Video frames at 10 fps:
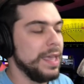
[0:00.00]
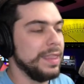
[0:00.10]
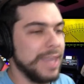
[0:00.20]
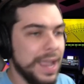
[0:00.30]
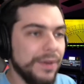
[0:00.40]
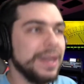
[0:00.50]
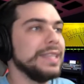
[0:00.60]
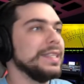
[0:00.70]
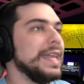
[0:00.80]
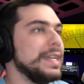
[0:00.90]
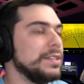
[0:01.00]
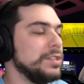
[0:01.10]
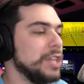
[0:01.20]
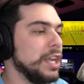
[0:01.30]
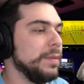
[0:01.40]
There it is, ladies and
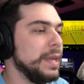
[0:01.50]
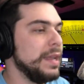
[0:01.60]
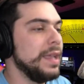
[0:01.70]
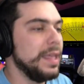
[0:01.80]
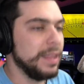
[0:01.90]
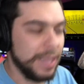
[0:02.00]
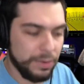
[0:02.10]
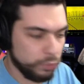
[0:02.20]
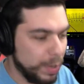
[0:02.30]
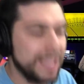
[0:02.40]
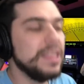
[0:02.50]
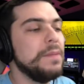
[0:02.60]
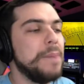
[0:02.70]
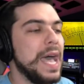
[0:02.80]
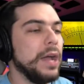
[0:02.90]
gentlemen. Ring the
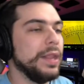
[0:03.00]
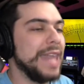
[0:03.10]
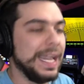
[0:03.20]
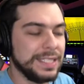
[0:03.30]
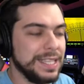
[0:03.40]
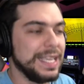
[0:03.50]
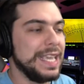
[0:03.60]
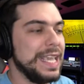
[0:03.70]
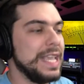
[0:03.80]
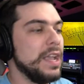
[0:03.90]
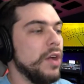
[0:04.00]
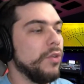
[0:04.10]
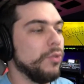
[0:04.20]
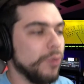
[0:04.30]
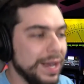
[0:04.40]
bell. That's the key
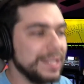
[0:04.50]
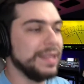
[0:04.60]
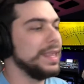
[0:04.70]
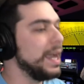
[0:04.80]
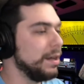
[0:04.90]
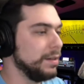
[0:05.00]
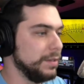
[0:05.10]
right there.